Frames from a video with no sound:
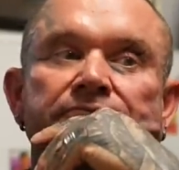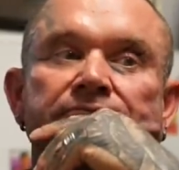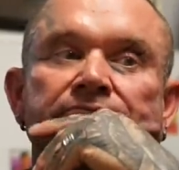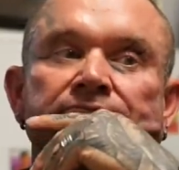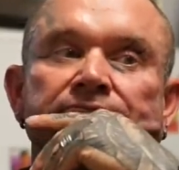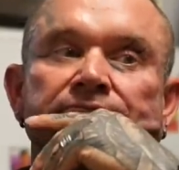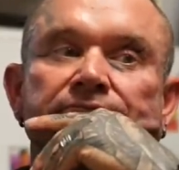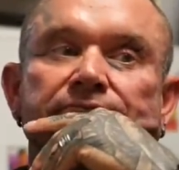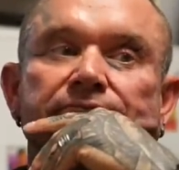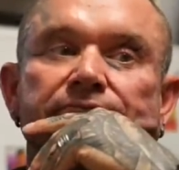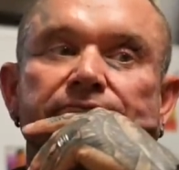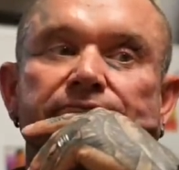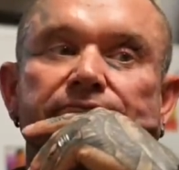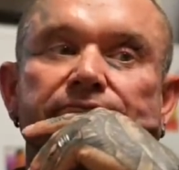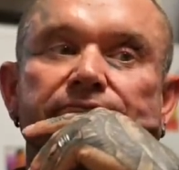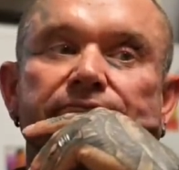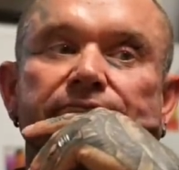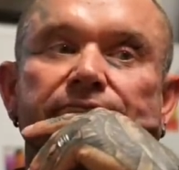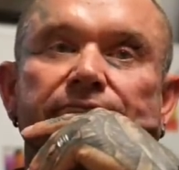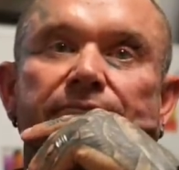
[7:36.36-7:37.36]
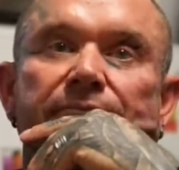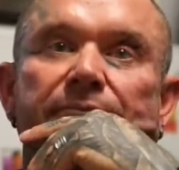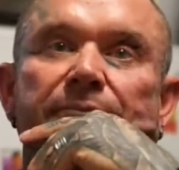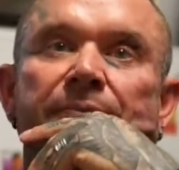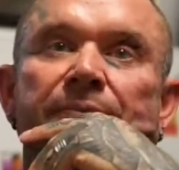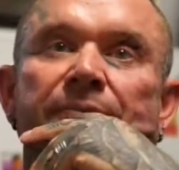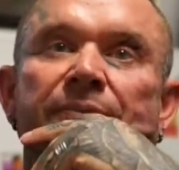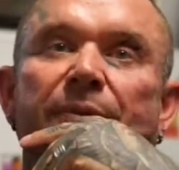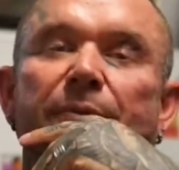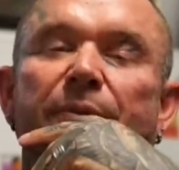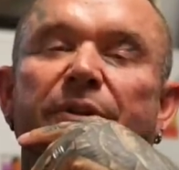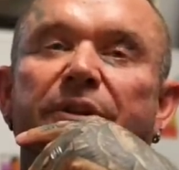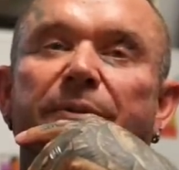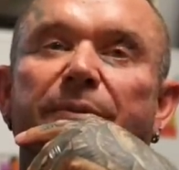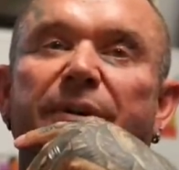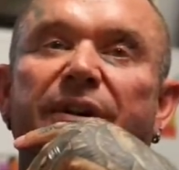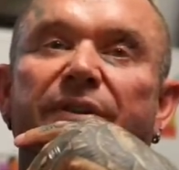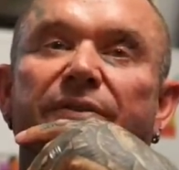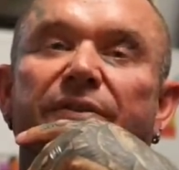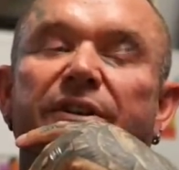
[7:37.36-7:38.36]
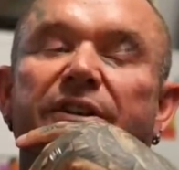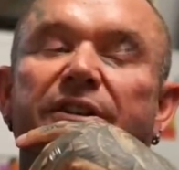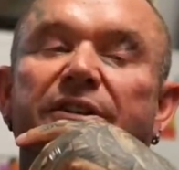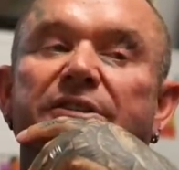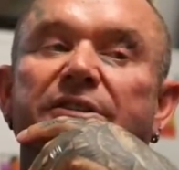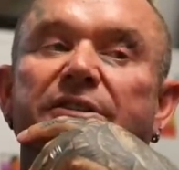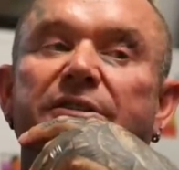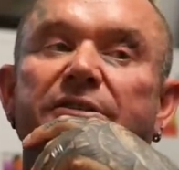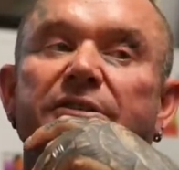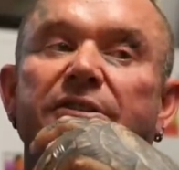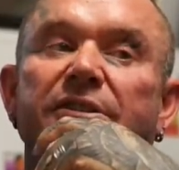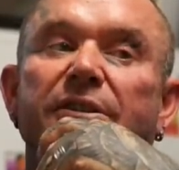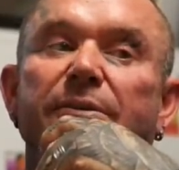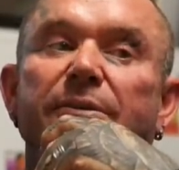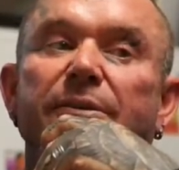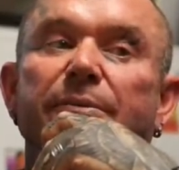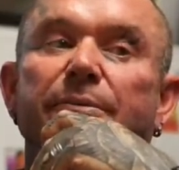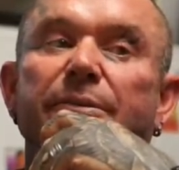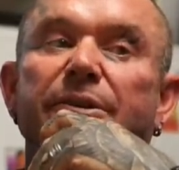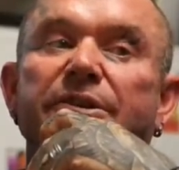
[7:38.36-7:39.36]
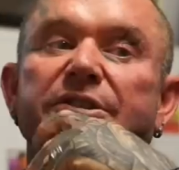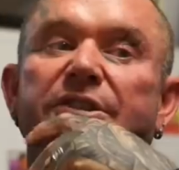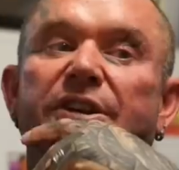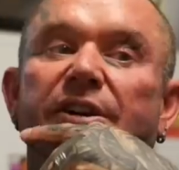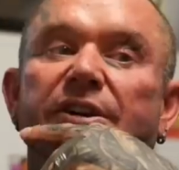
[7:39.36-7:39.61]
yeah, it's. Um, the main thing is just keeping busy.